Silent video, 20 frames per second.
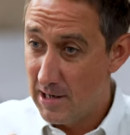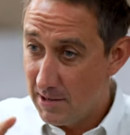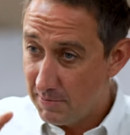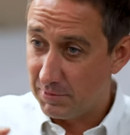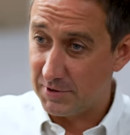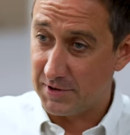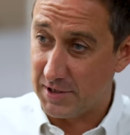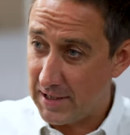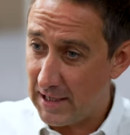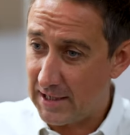Yeah.
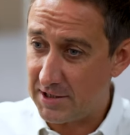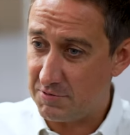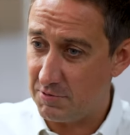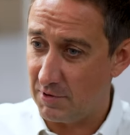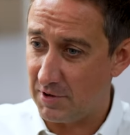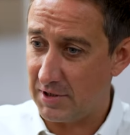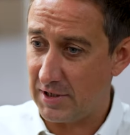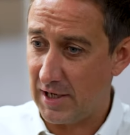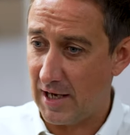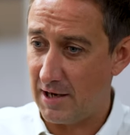But the next
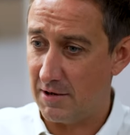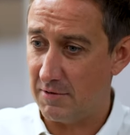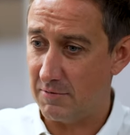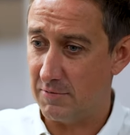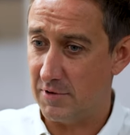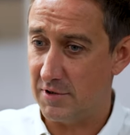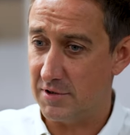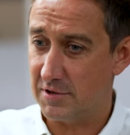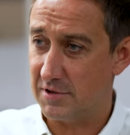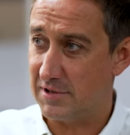one down
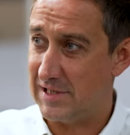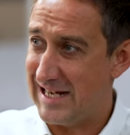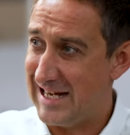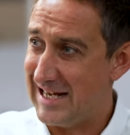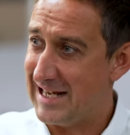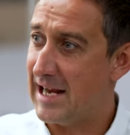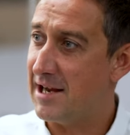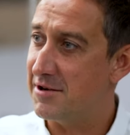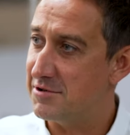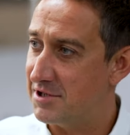was
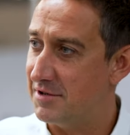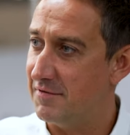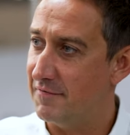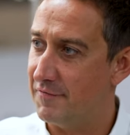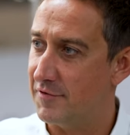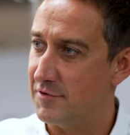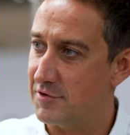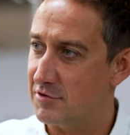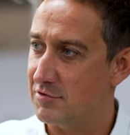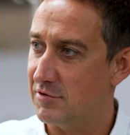the in-house
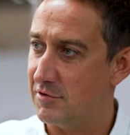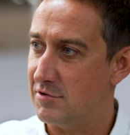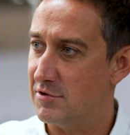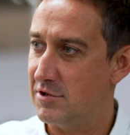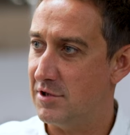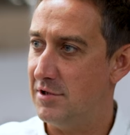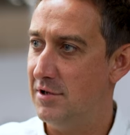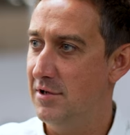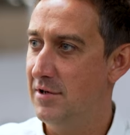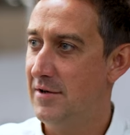
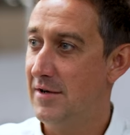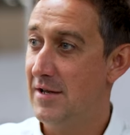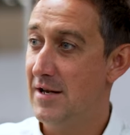infrastructure,